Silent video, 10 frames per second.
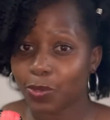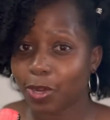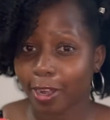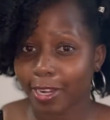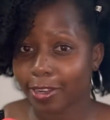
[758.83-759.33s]

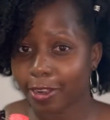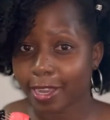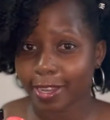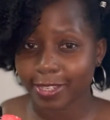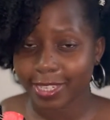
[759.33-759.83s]
curly girl
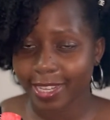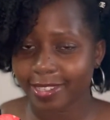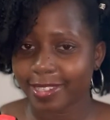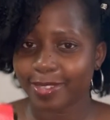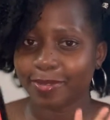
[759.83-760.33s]

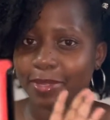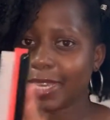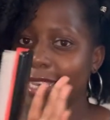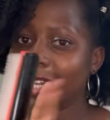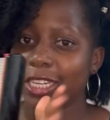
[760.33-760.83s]
hairstyles,
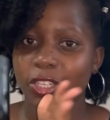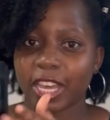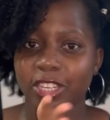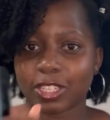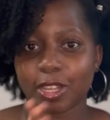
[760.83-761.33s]
you need to get
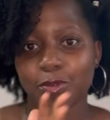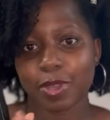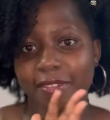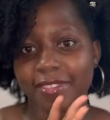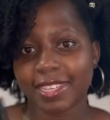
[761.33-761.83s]
yourself one
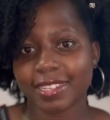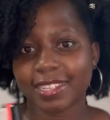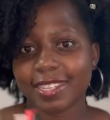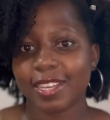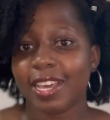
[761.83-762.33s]
of
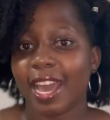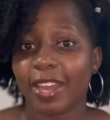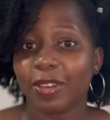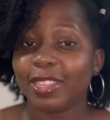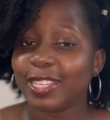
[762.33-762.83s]
these. I
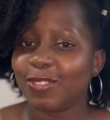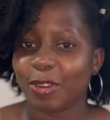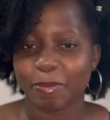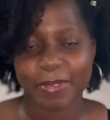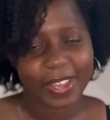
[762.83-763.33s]
got this
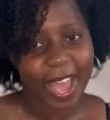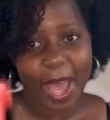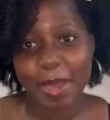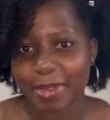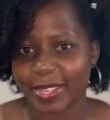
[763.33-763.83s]
from
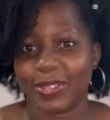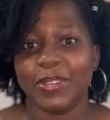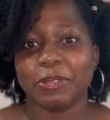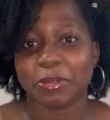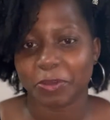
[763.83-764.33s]

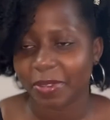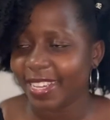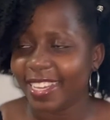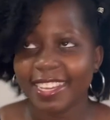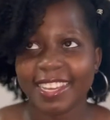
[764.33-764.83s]
Amazon too.
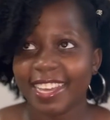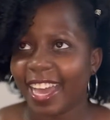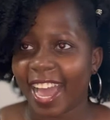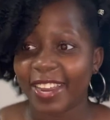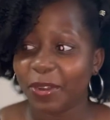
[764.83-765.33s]

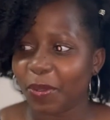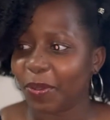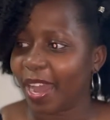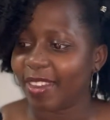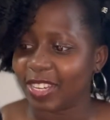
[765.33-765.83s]
I know,
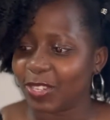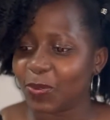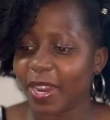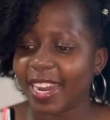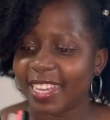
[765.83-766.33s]
I just
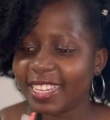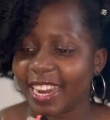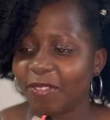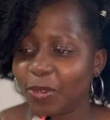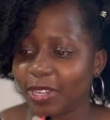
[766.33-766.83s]
realized that
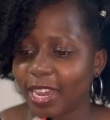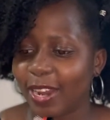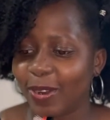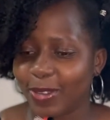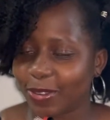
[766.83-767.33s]
I've got a
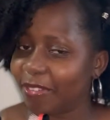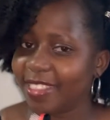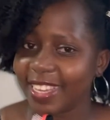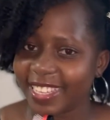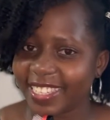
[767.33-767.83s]
lot of
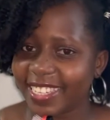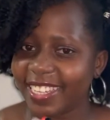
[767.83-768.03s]
things